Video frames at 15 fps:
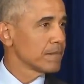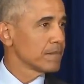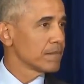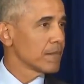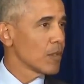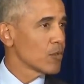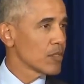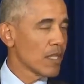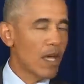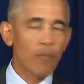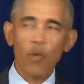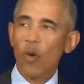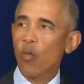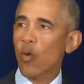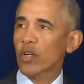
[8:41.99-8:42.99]
There was a lot
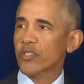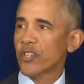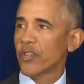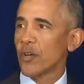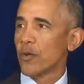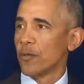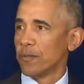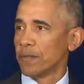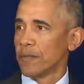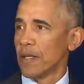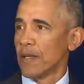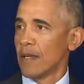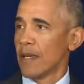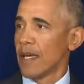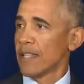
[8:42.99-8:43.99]
more work to do.
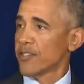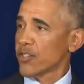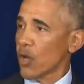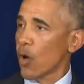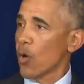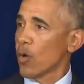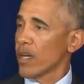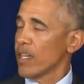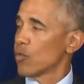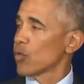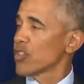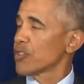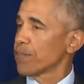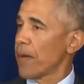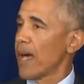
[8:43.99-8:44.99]
And so, in
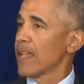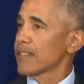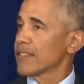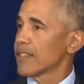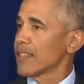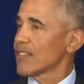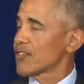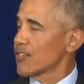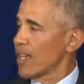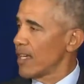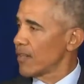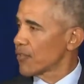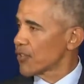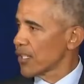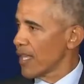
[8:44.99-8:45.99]
response to the stain
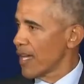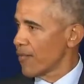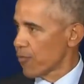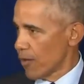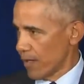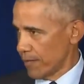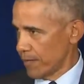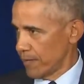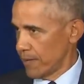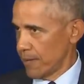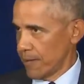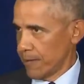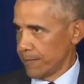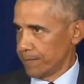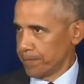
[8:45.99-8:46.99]
of slavery
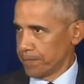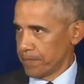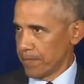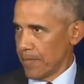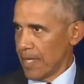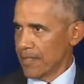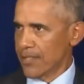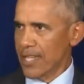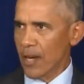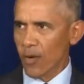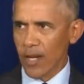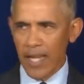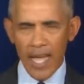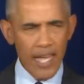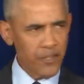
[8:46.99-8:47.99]
and
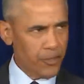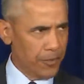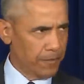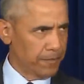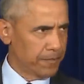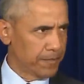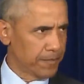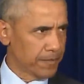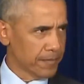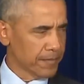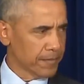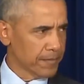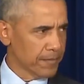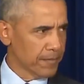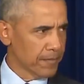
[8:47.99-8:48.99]
segregation
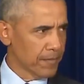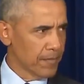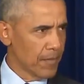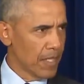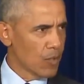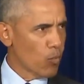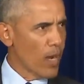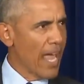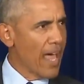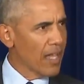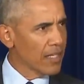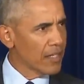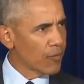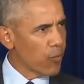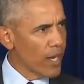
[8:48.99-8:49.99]
and the
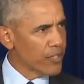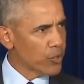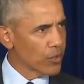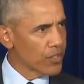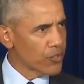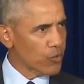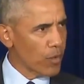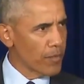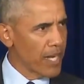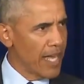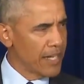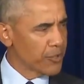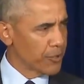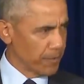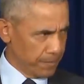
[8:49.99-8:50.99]
reality of racial
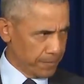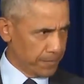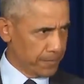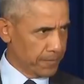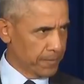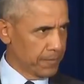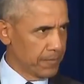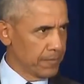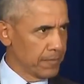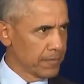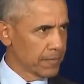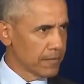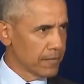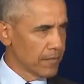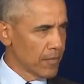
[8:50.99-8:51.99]
discrimination,
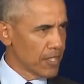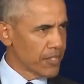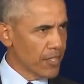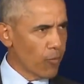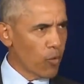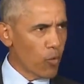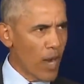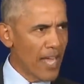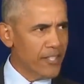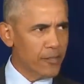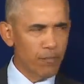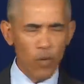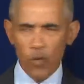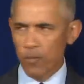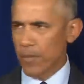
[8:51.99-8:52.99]
the Civil Rights
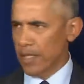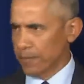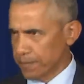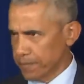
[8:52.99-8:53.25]
Movement